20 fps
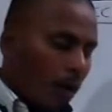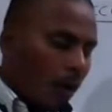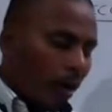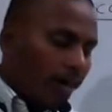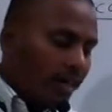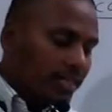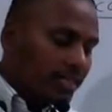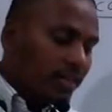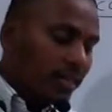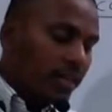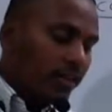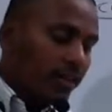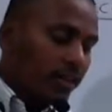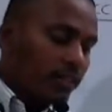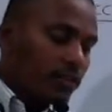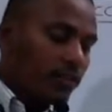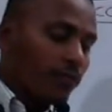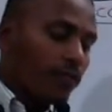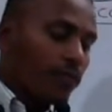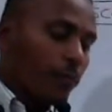what is the
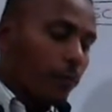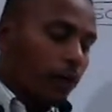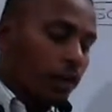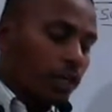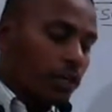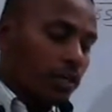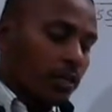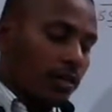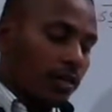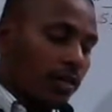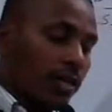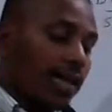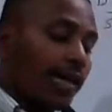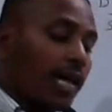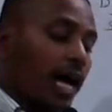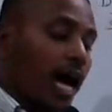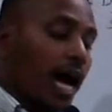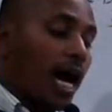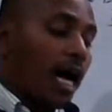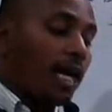difference of the production in
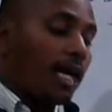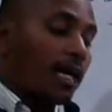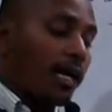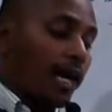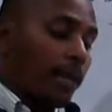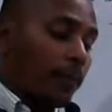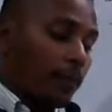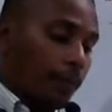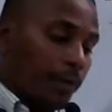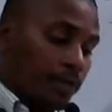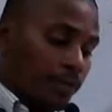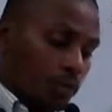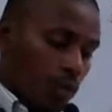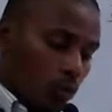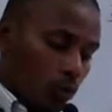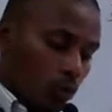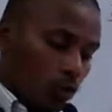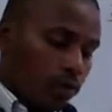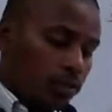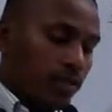R-type machine
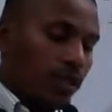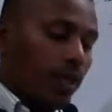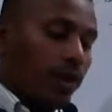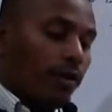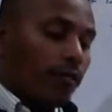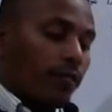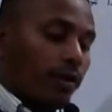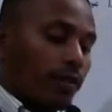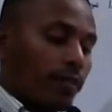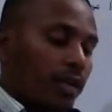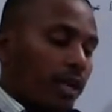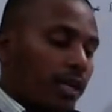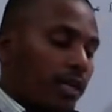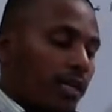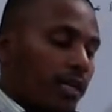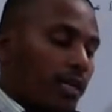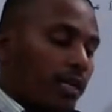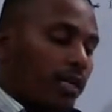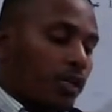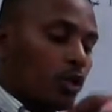tools from the
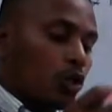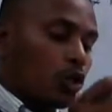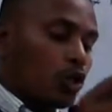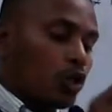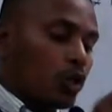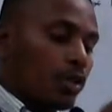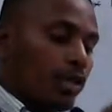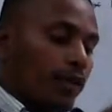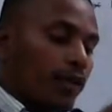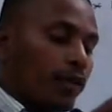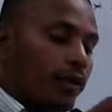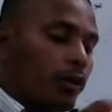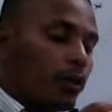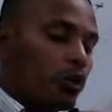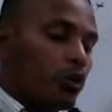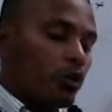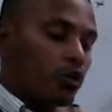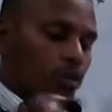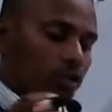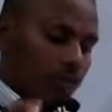year 2011 to
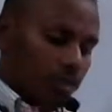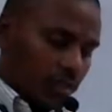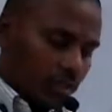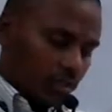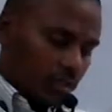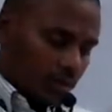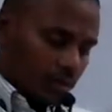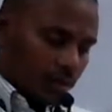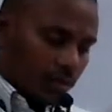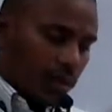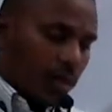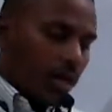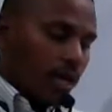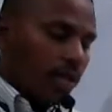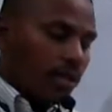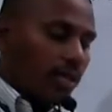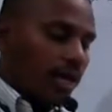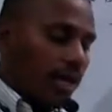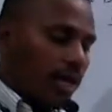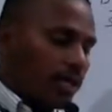2016?
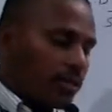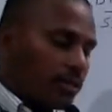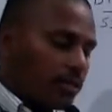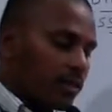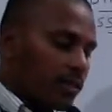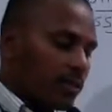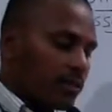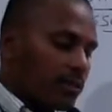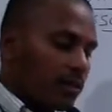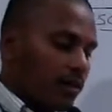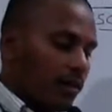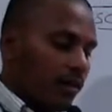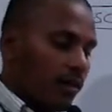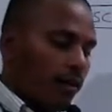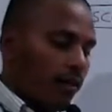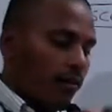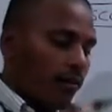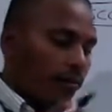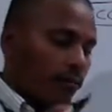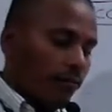They asked us
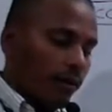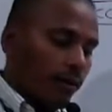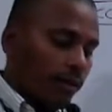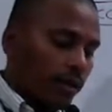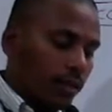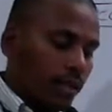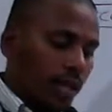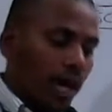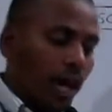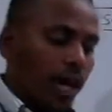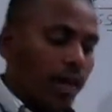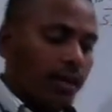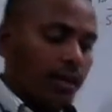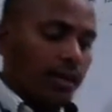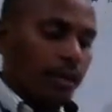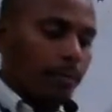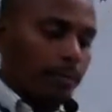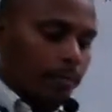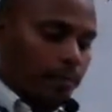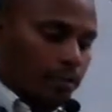in the
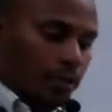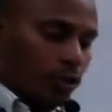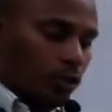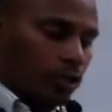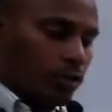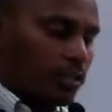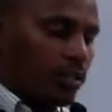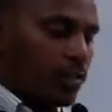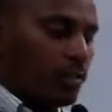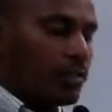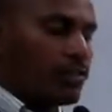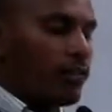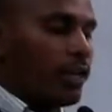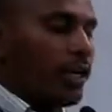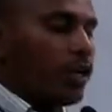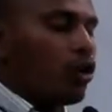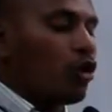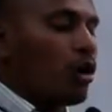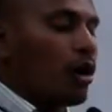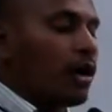R-type machine tools. That means we
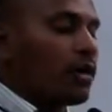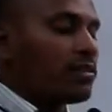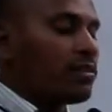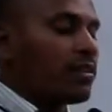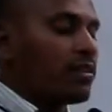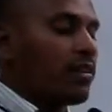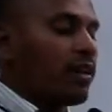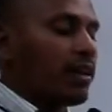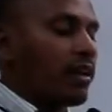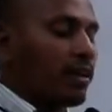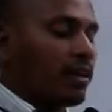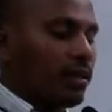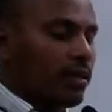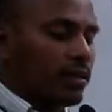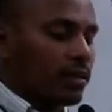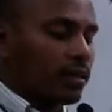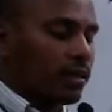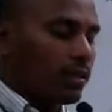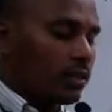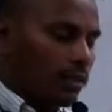need to concentrate on the
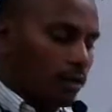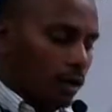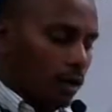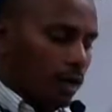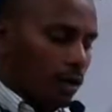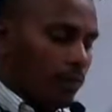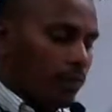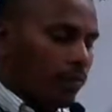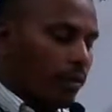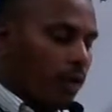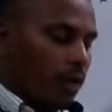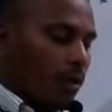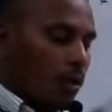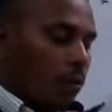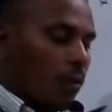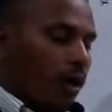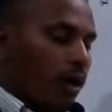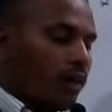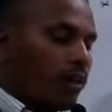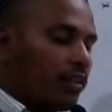third column
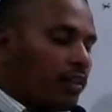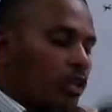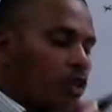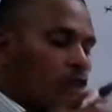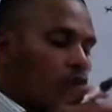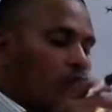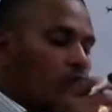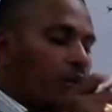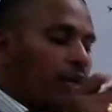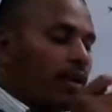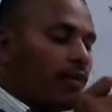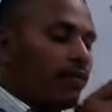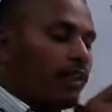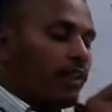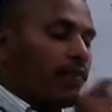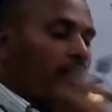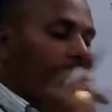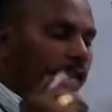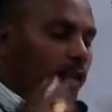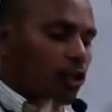where in 2011
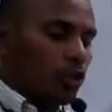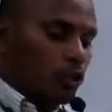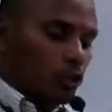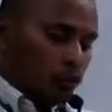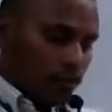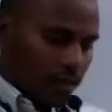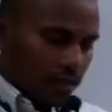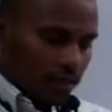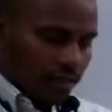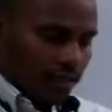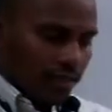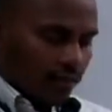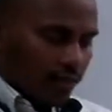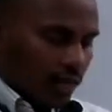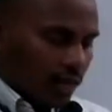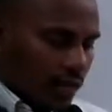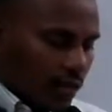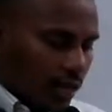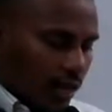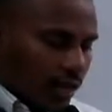the value is
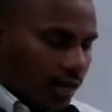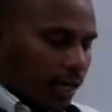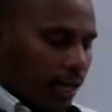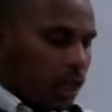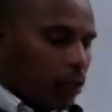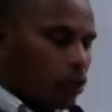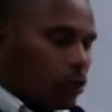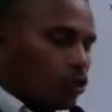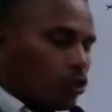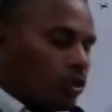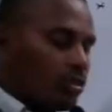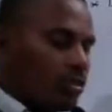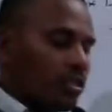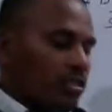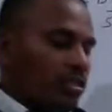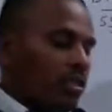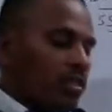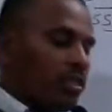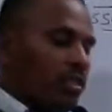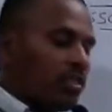27, in
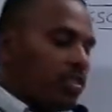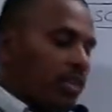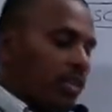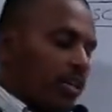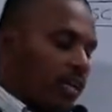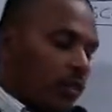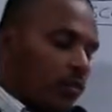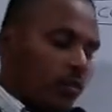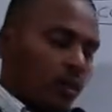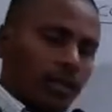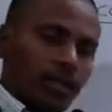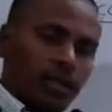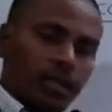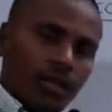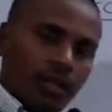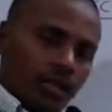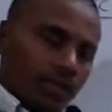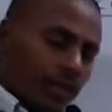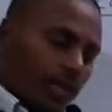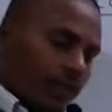2016 it is 31,
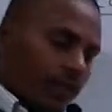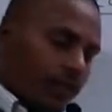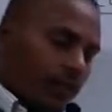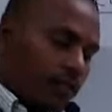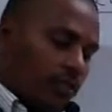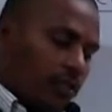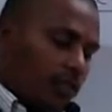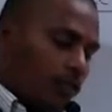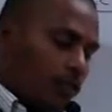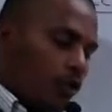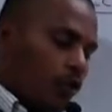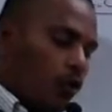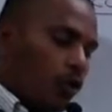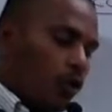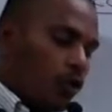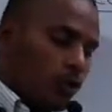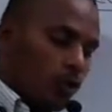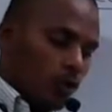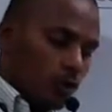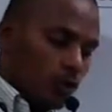the difference is
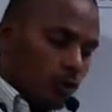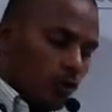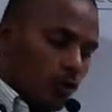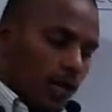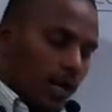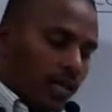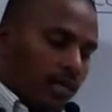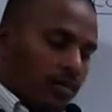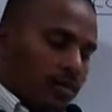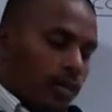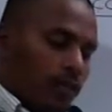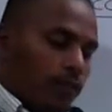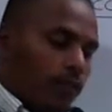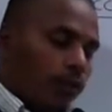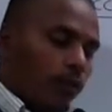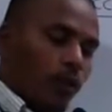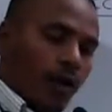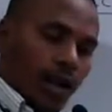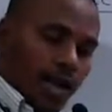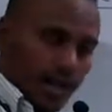4, so your answer is
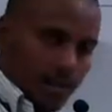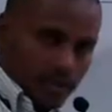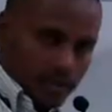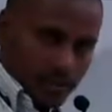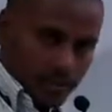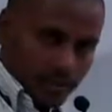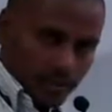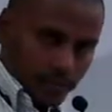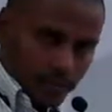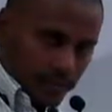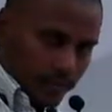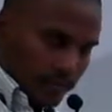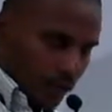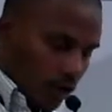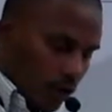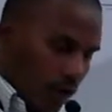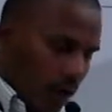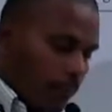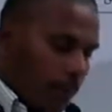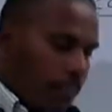4 lakhs.
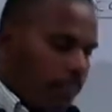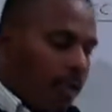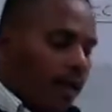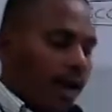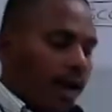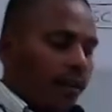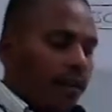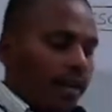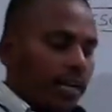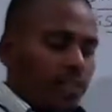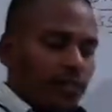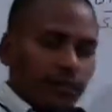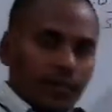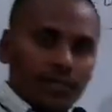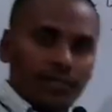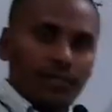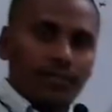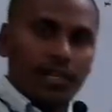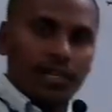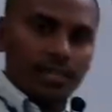Okay, and the next one
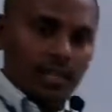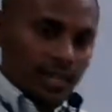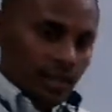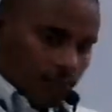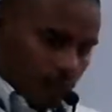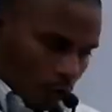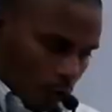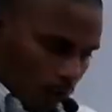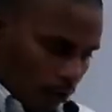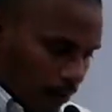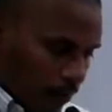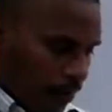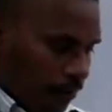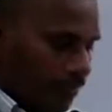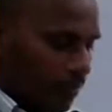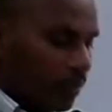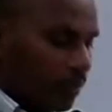is 72nd problem